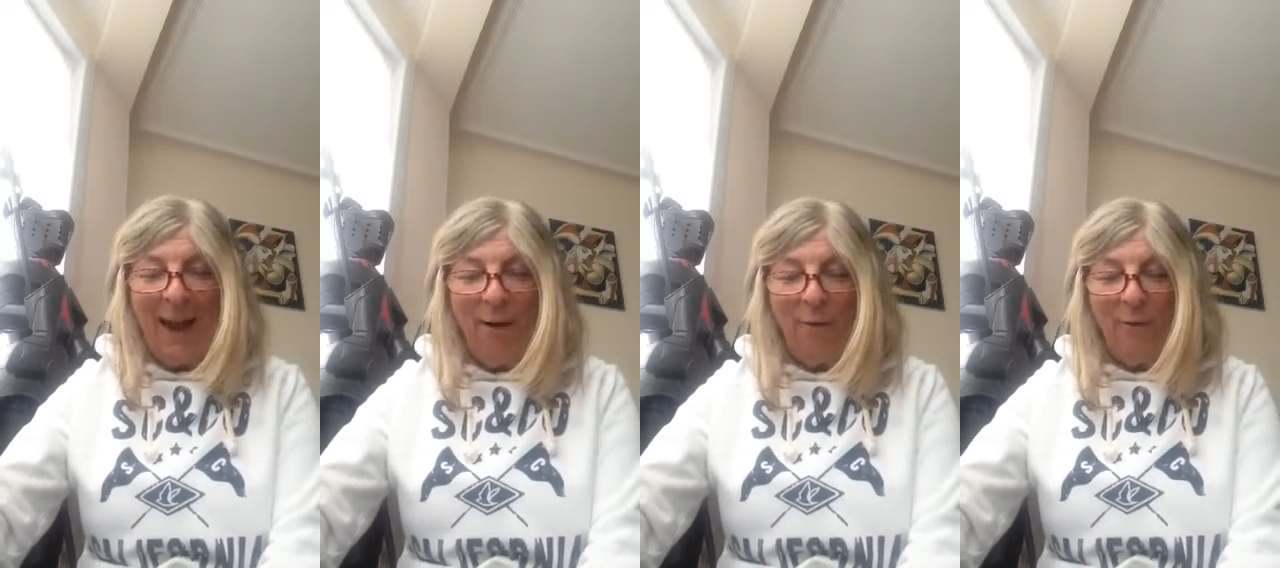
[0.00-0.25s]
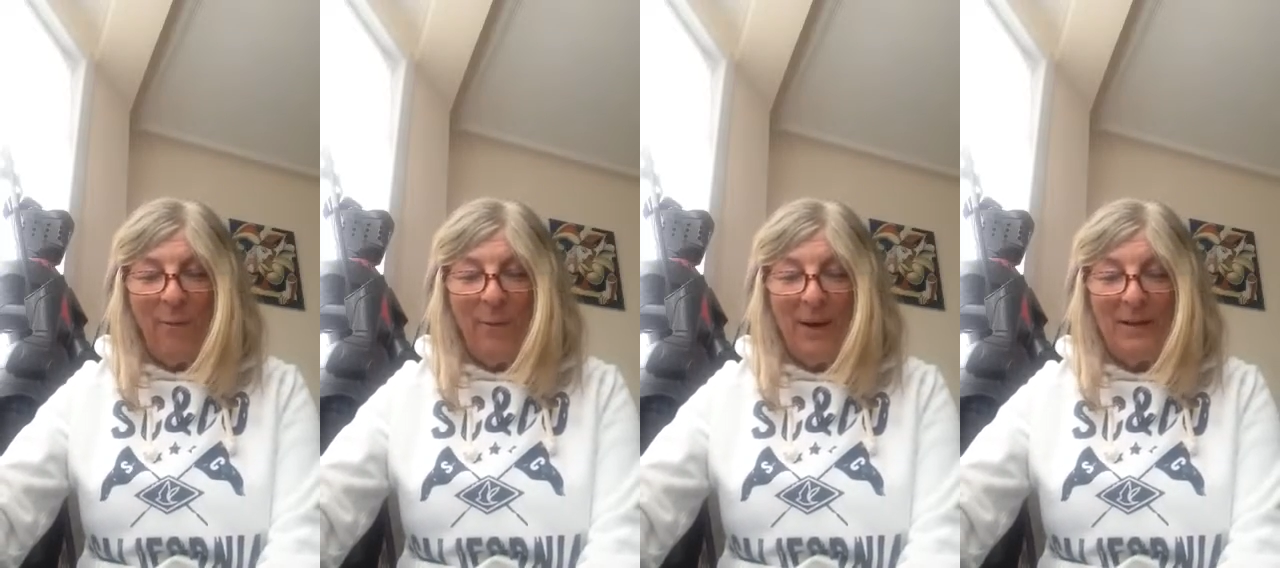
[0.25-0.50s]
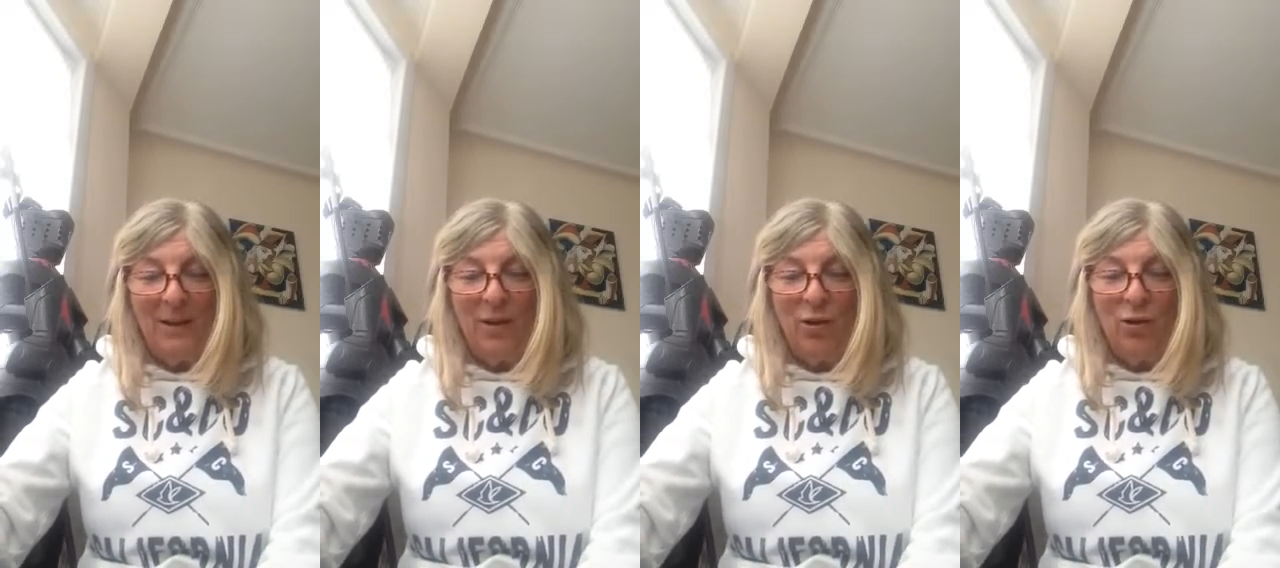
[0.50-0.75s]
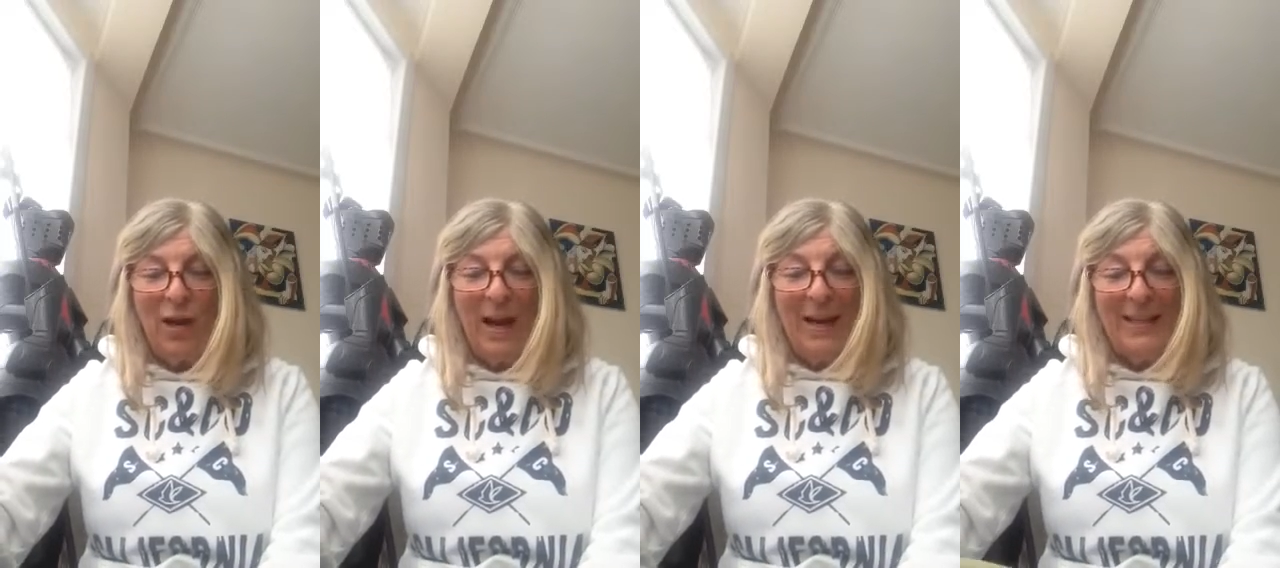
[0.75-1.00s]
out from under the
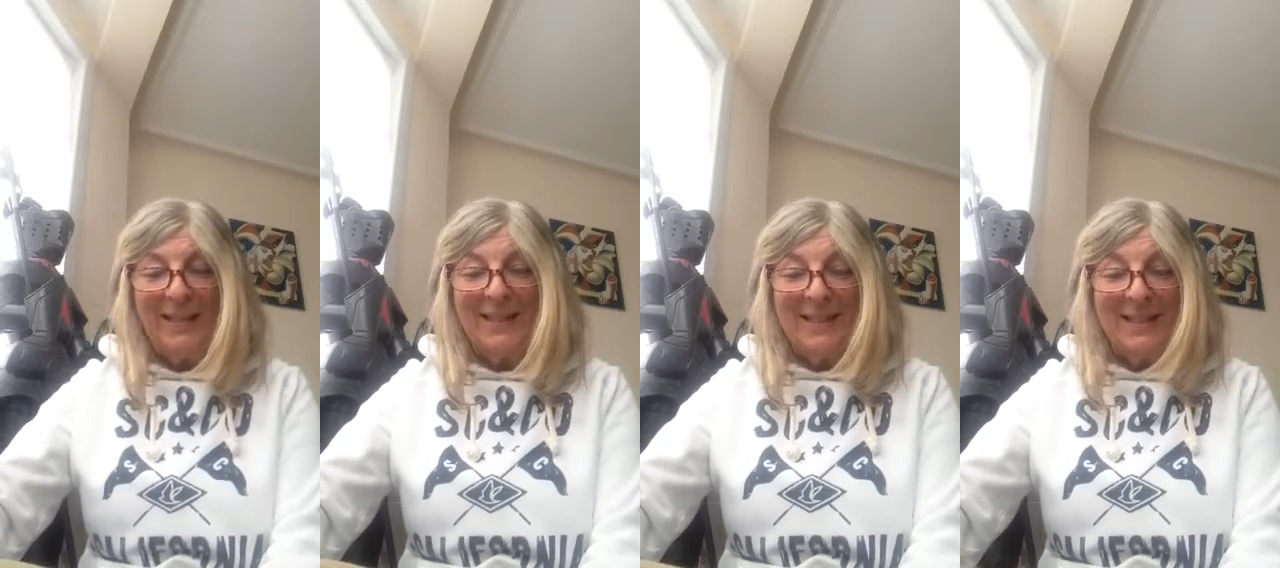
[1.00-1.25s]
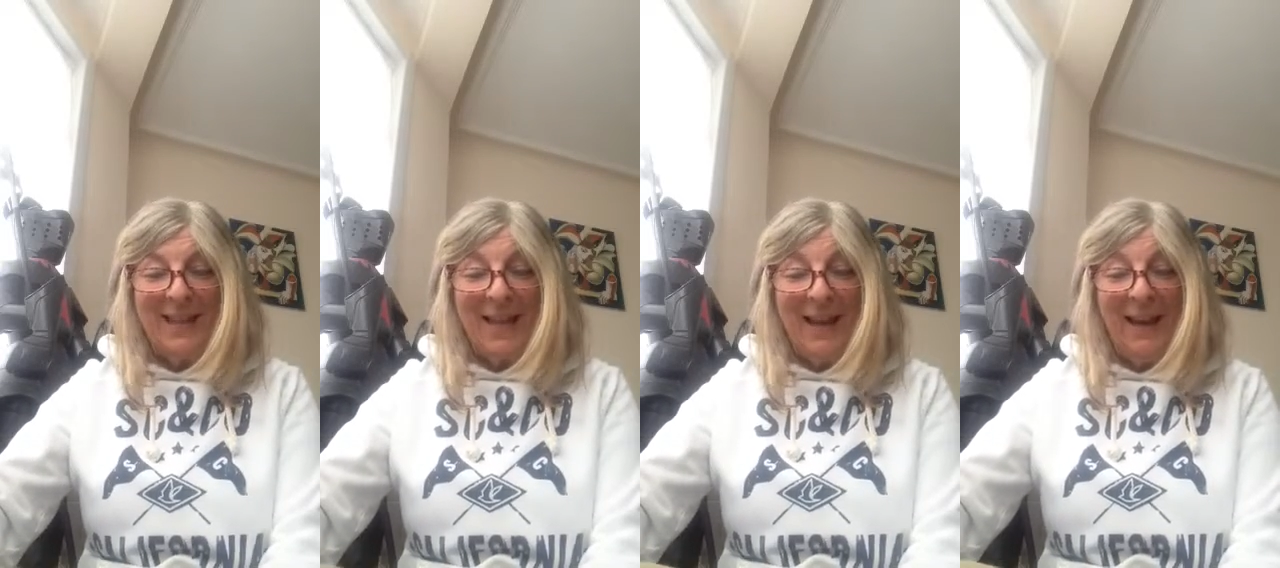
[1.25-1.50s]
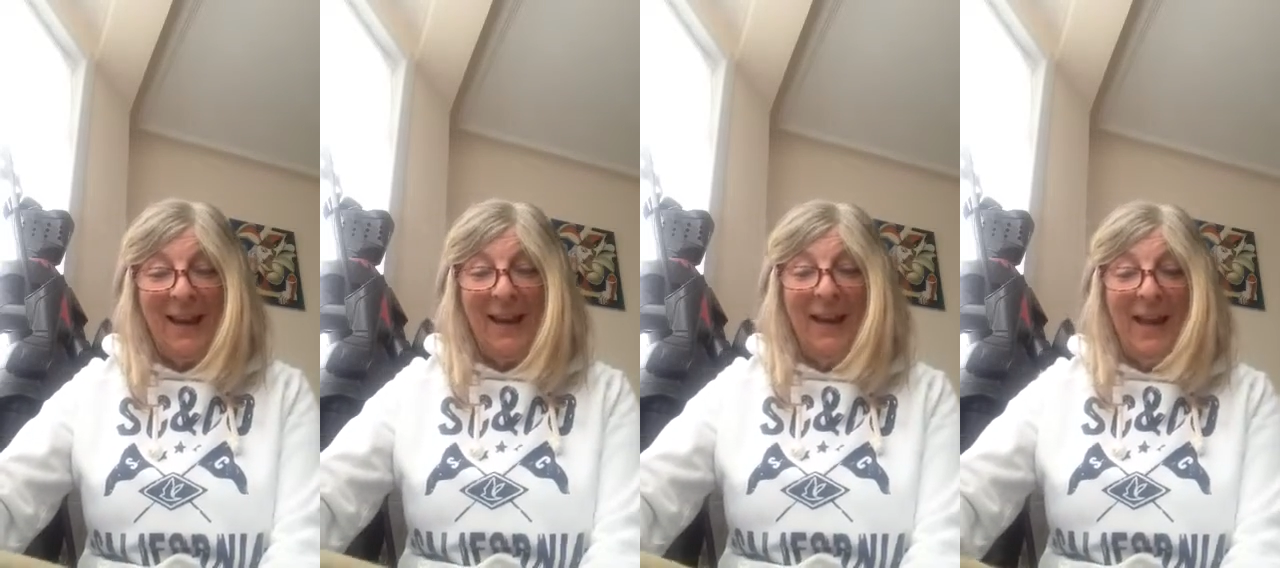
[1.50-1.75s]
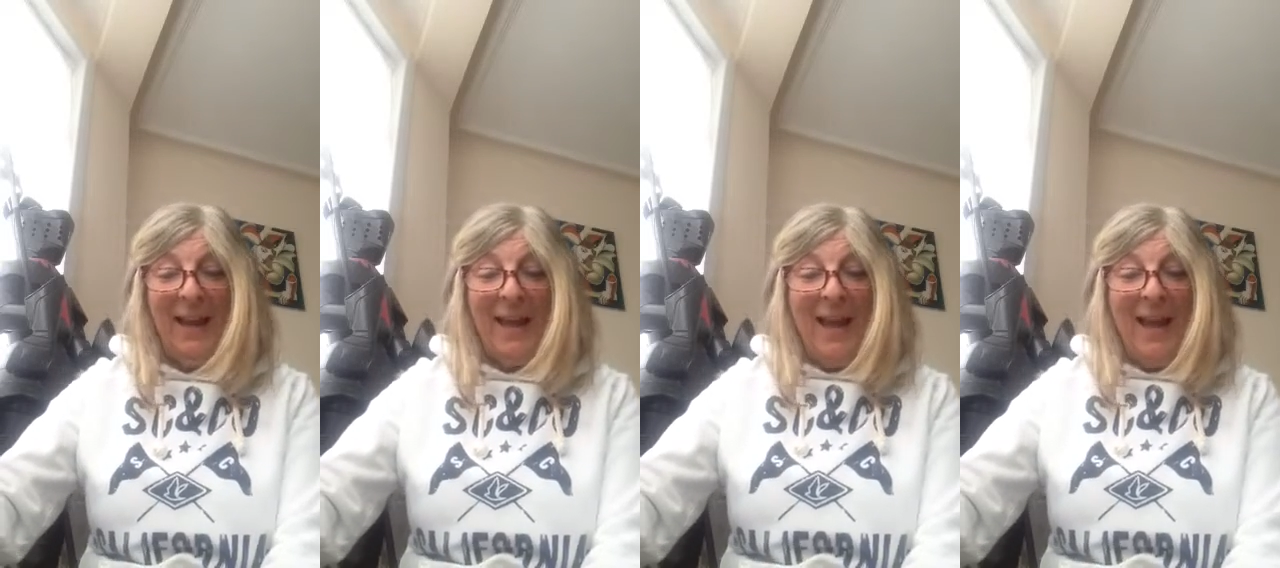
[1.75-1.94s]
dragon's tail.